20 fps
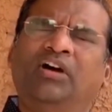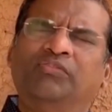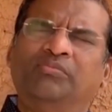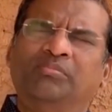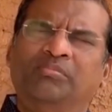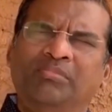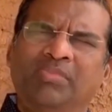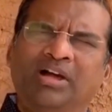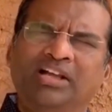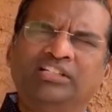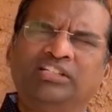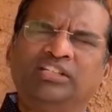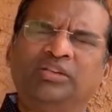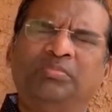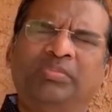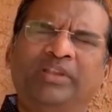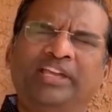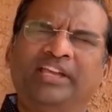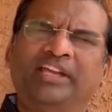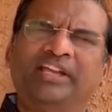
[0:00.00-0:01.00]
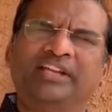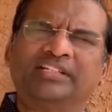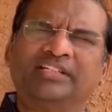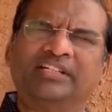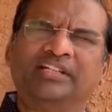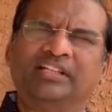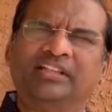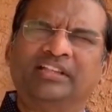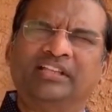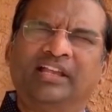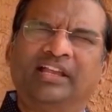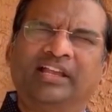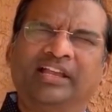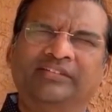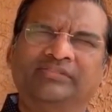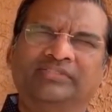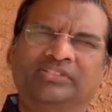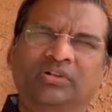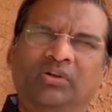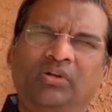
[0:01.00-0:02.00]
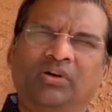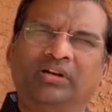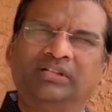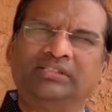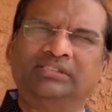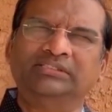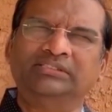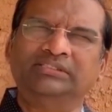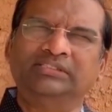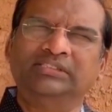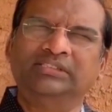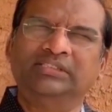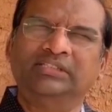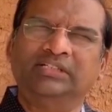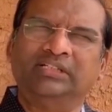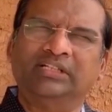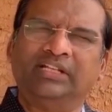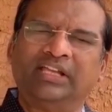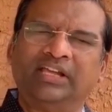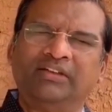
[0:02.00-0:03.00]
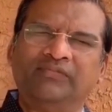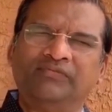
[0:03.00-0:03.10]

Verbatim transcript: of multiplication in their lives, Lord. Let